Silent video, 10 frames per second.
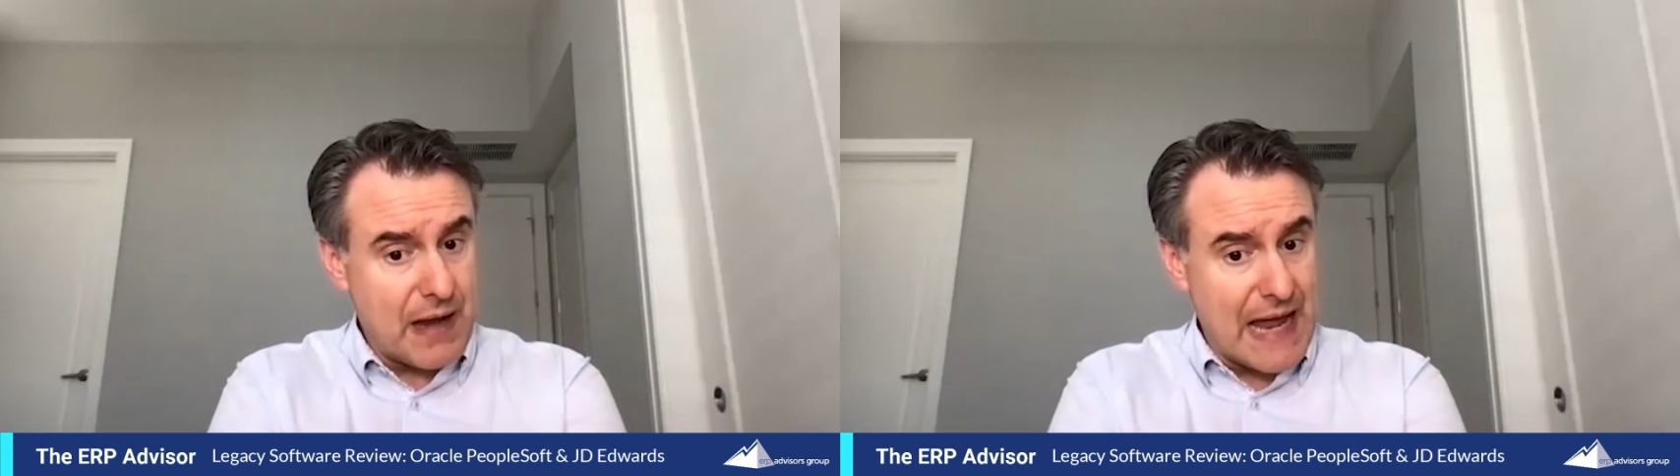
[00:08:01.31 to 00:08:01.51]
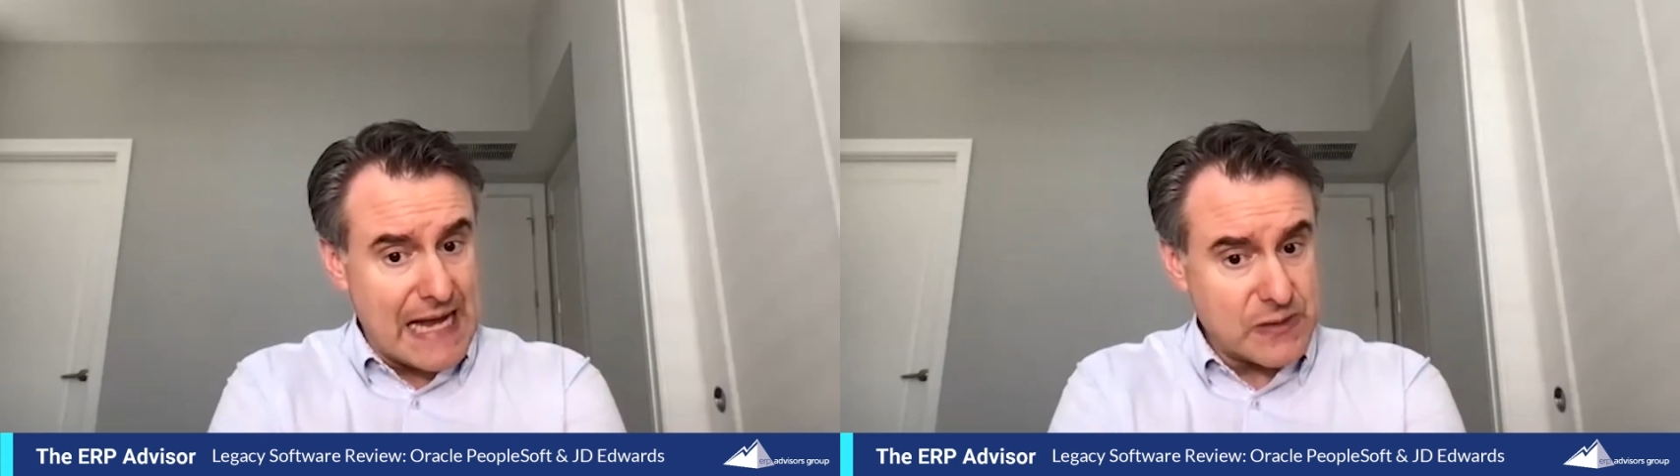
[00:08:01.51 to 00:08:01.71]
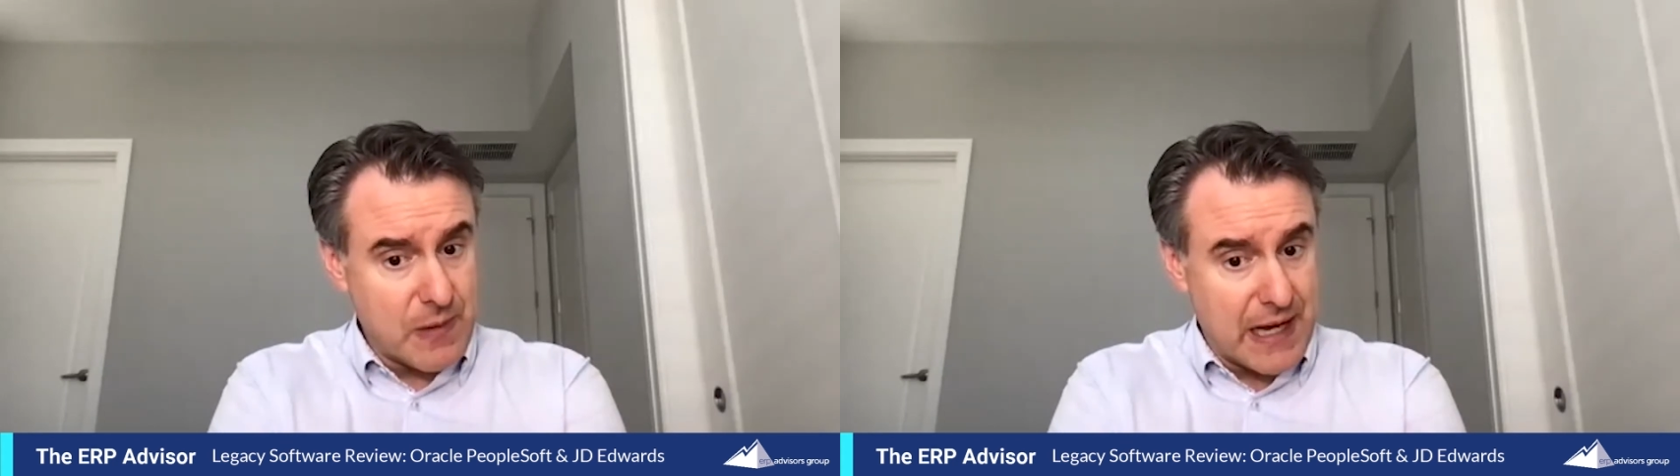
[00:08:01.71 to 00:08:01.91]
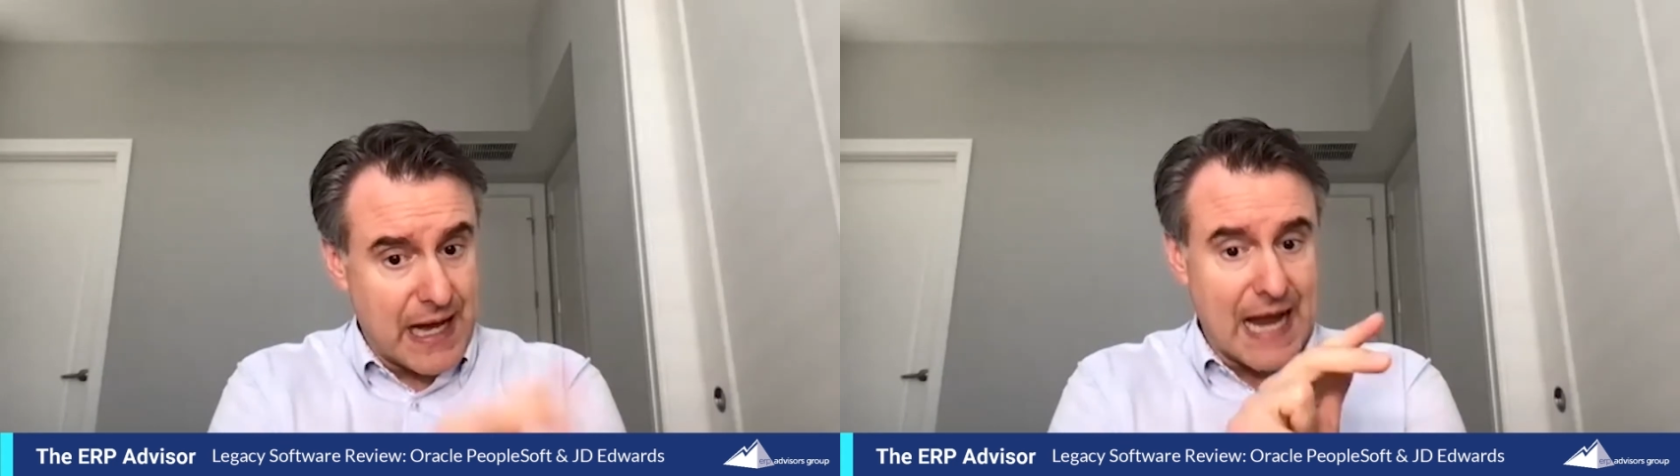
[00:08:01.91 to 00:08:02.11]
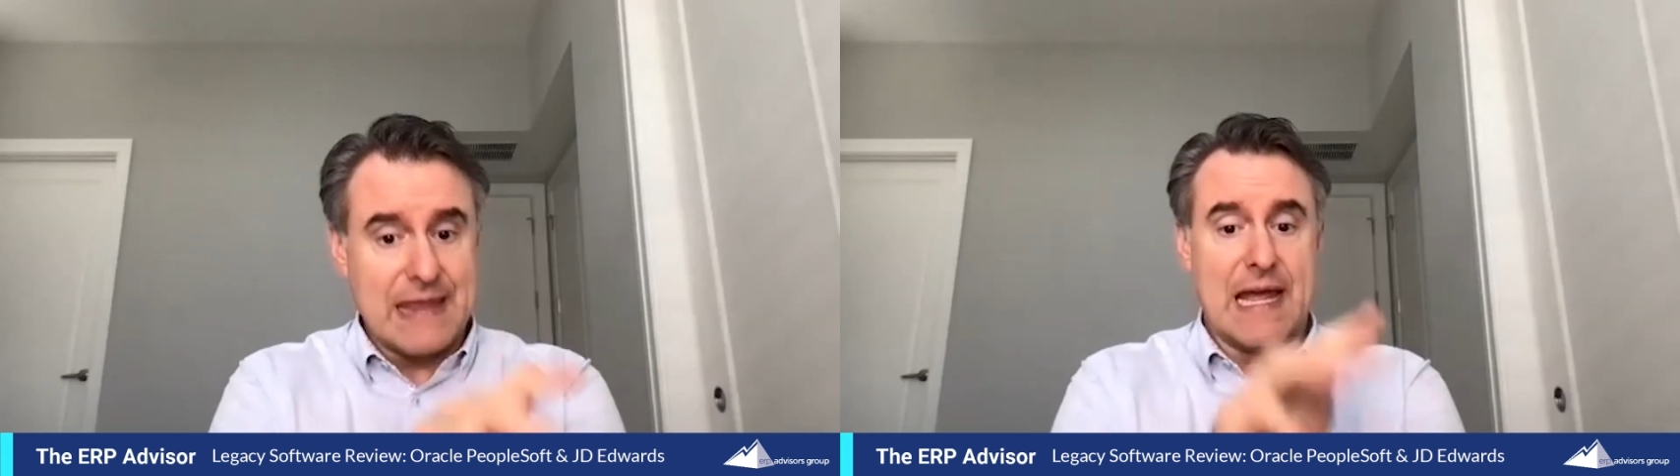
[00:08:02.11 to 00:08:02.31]
last week,
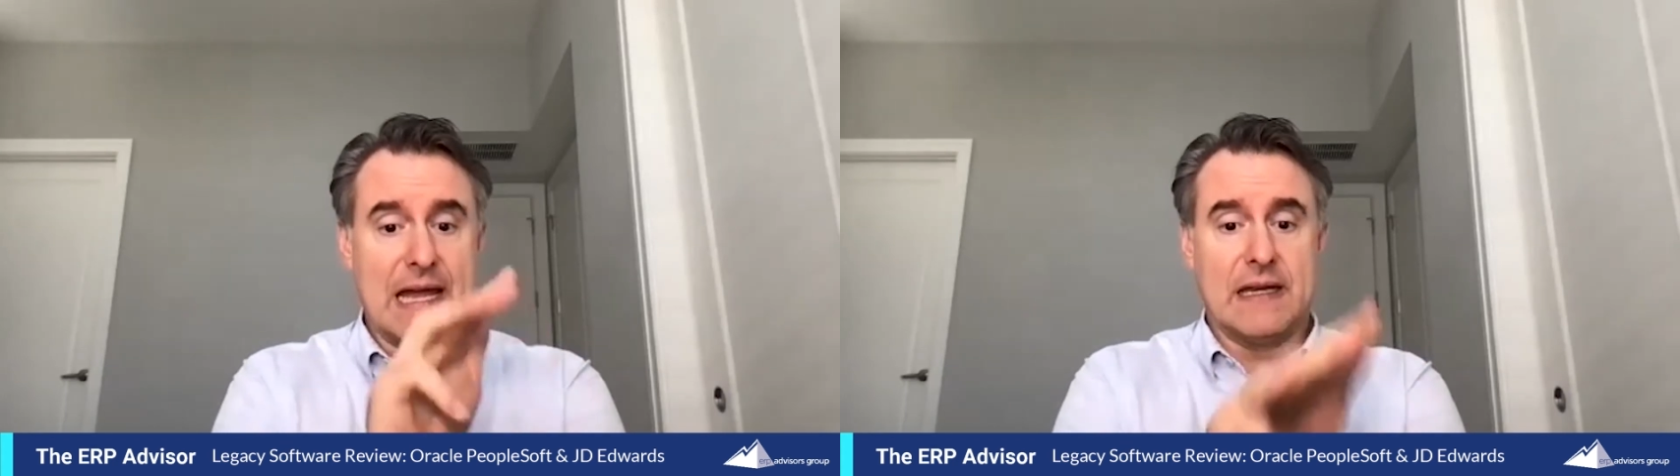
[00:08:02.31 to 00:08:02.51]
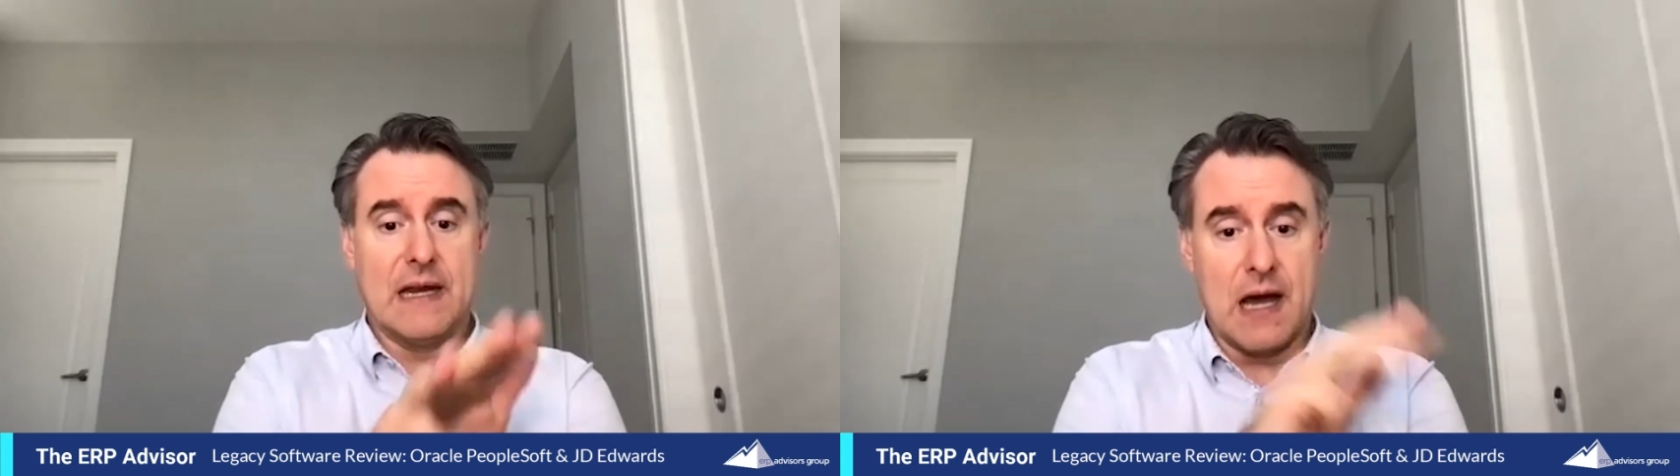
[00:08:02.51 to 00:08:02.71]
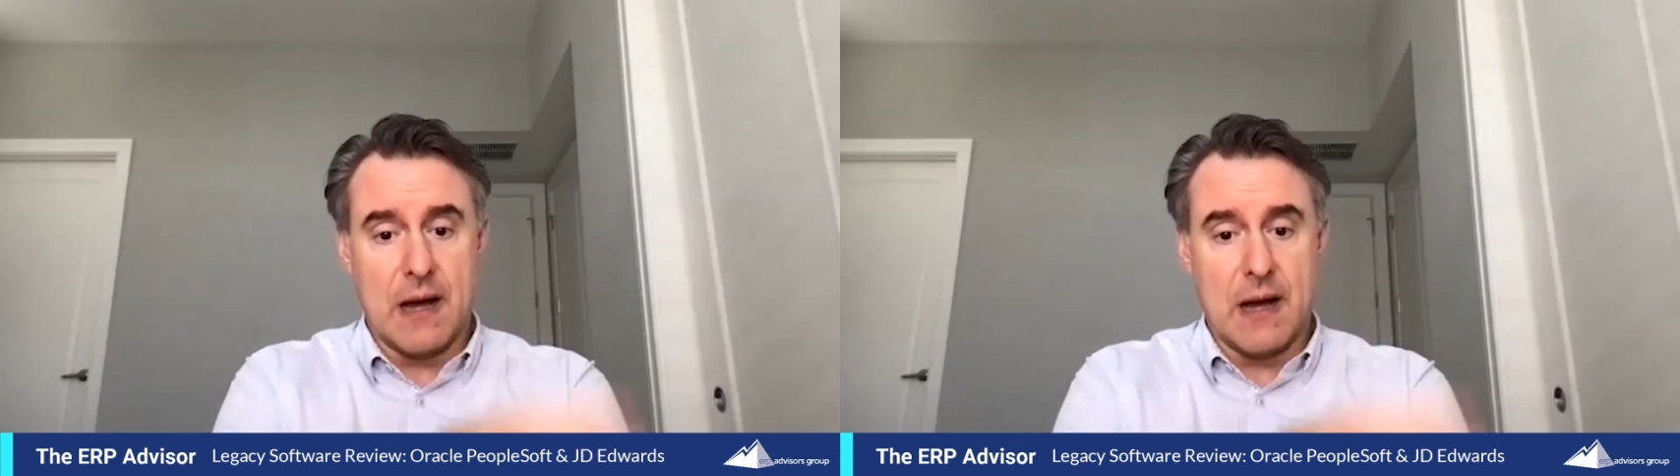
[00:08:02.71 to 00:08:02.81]
and then